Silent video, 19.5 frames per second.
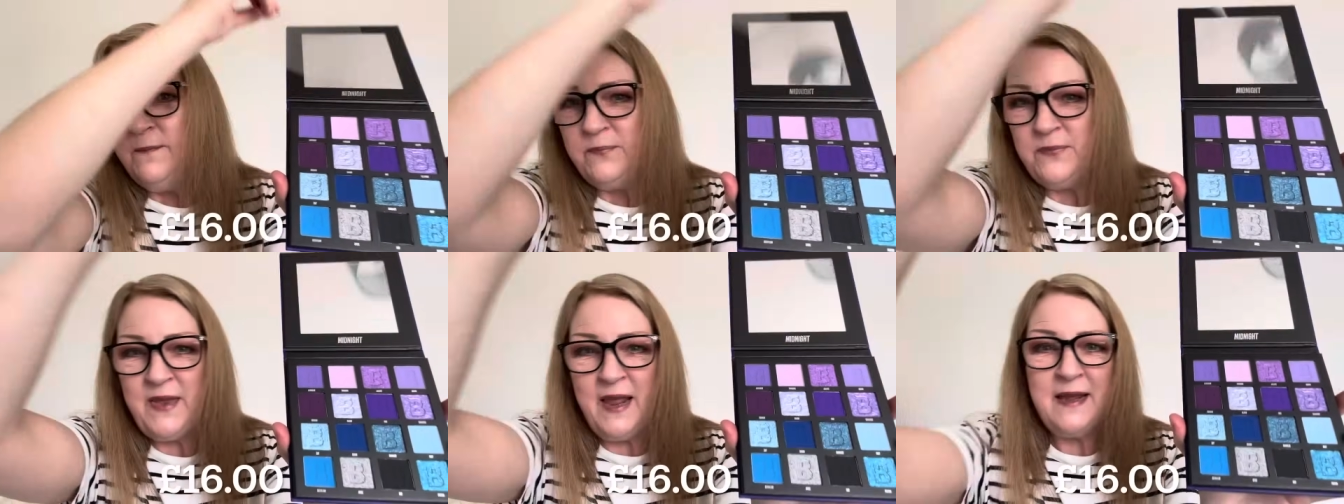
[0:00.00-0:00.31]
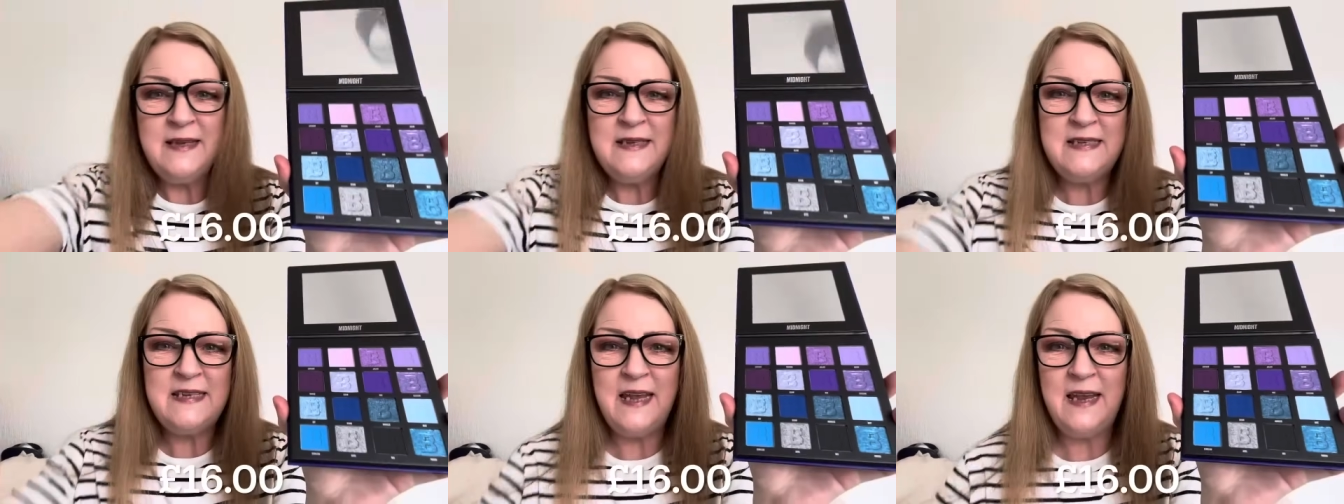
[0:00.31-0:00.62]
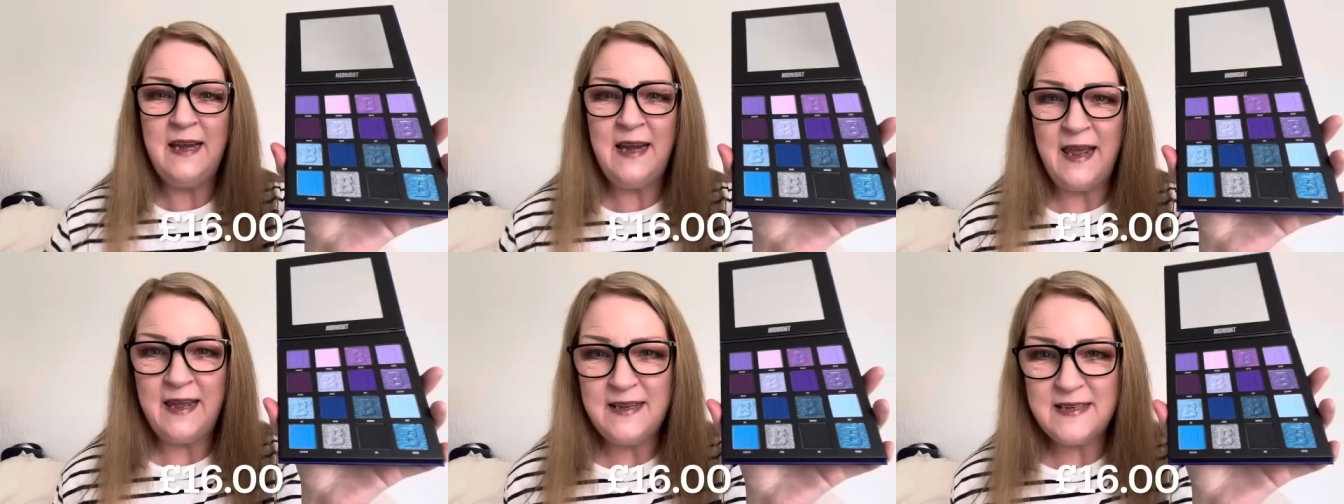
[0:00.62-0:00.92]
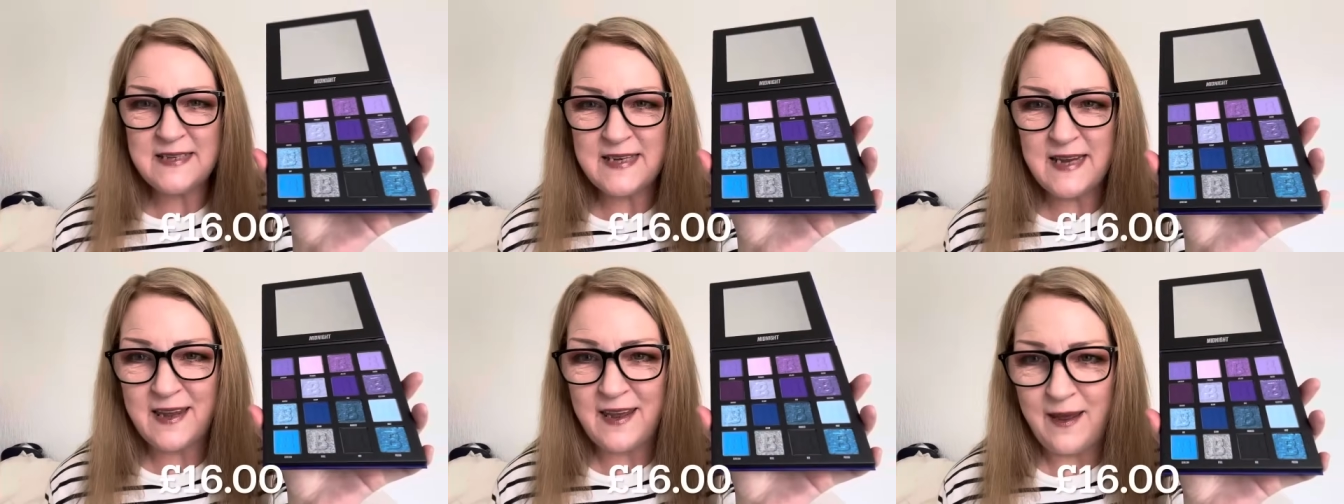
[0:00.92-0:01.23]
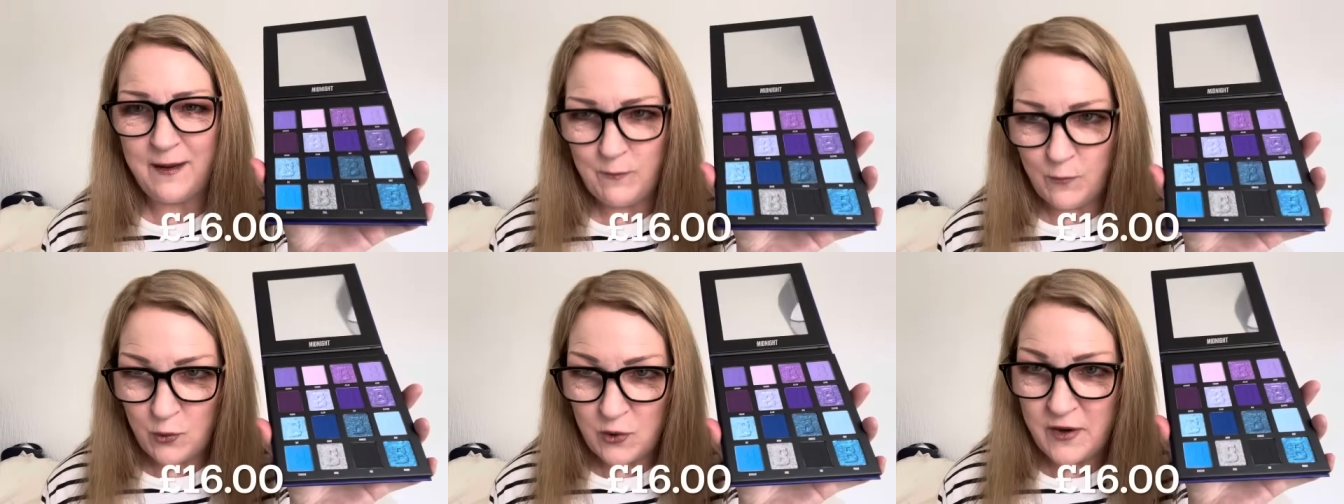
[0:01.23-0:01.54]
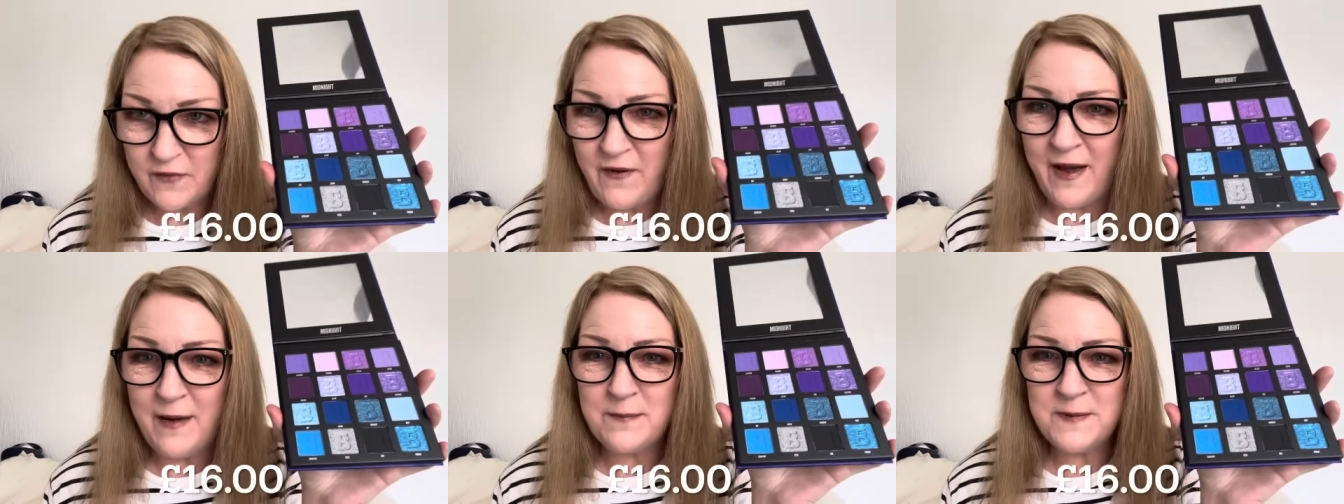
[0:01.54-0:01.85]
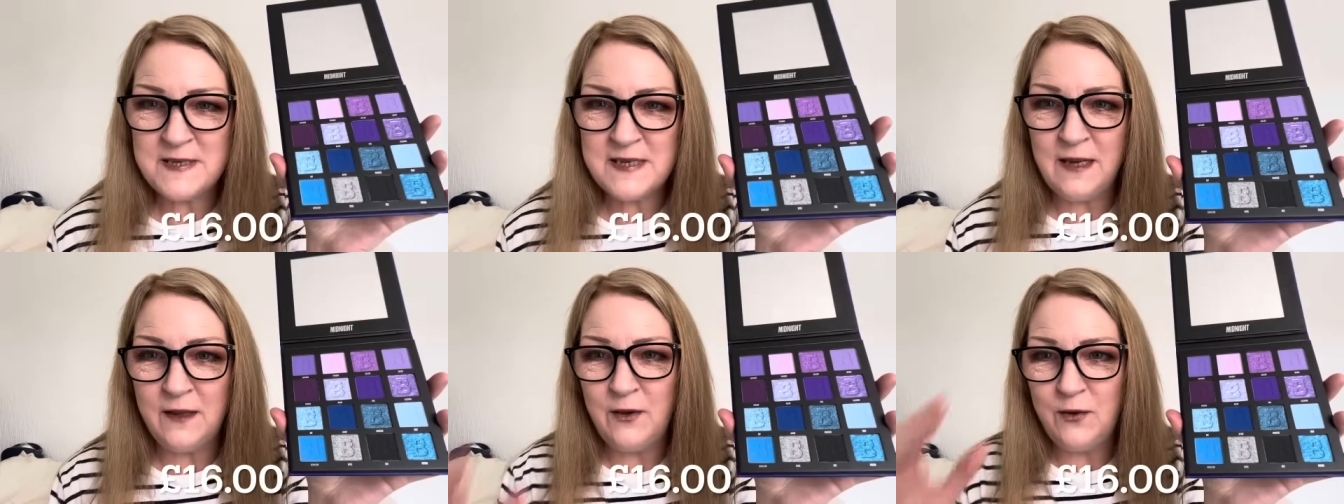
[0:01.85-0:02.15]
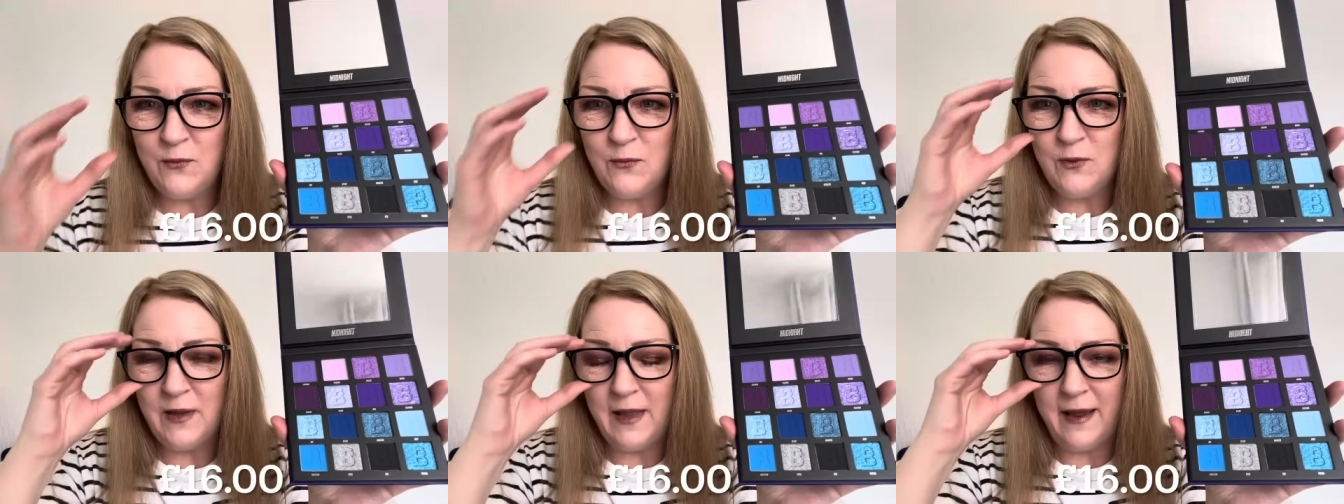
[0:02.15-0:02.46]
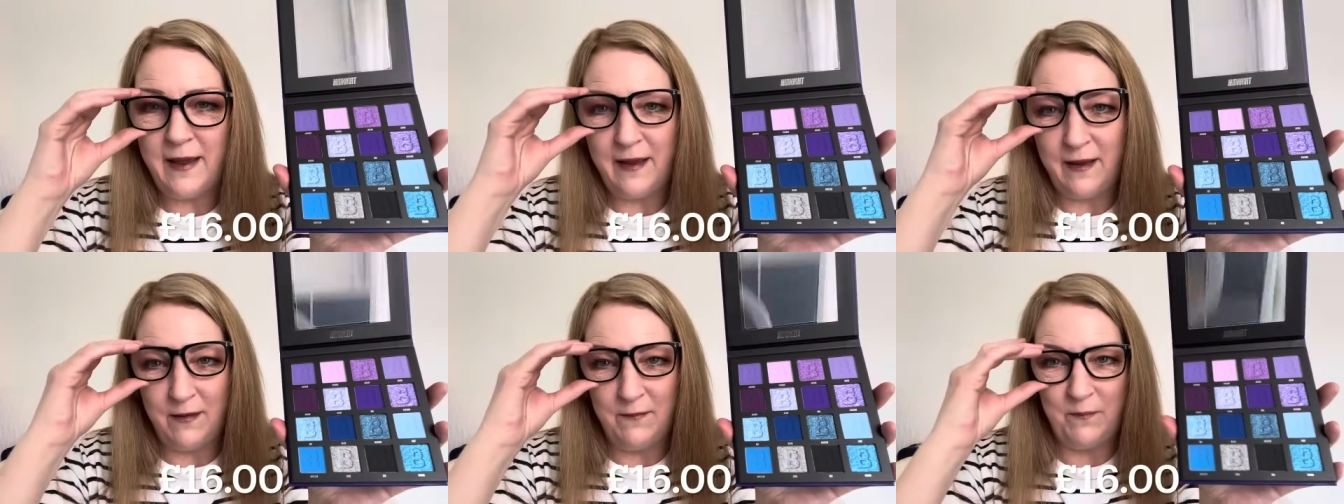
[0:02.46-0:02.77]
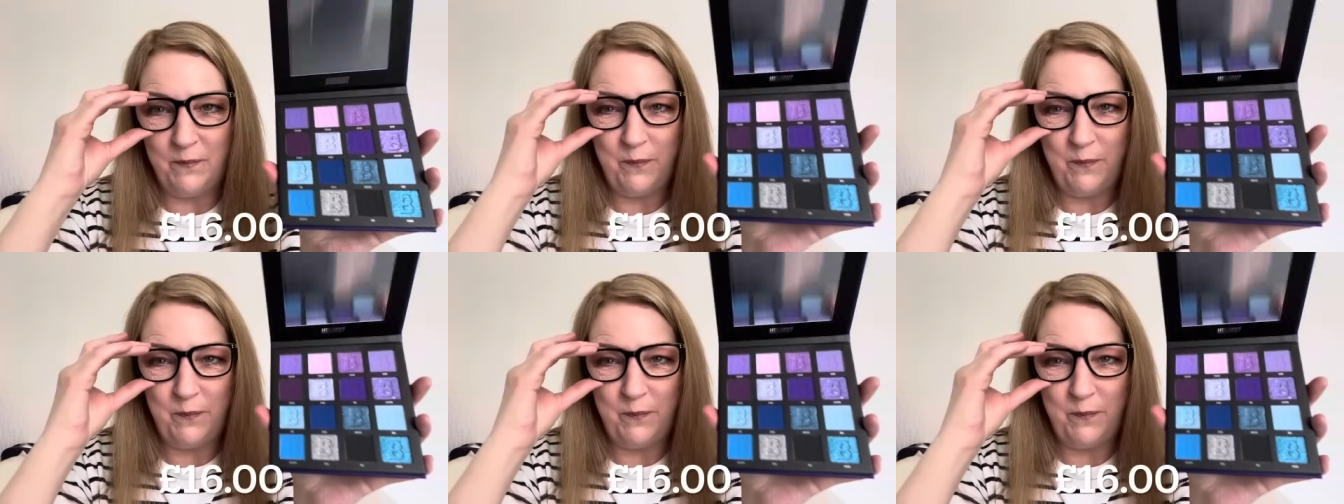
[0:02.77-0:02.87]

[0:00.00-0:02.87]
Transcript: 1980 Kim would have absolutely